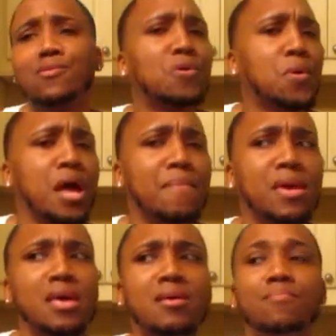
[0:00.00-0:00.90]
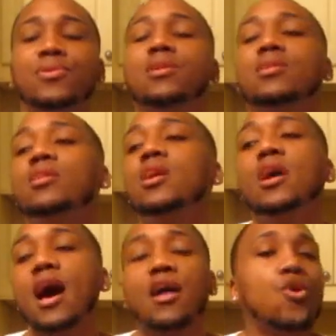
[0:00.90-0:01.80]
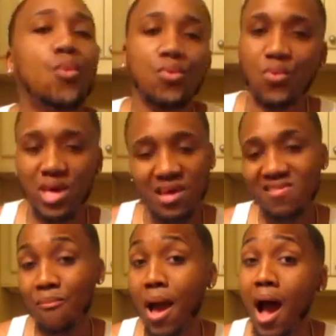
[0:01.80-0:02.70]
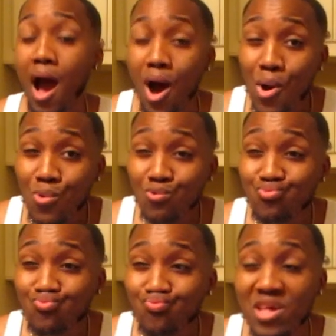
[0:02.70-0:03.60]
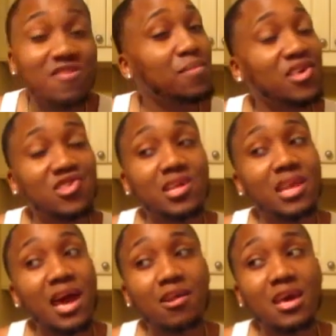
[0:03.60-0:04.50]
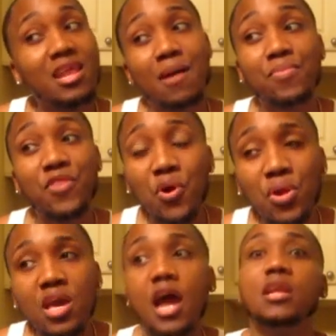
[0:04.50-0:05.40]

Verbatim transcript: You know what I mean? But I don't want no kids of my own, especially now that I'm 30.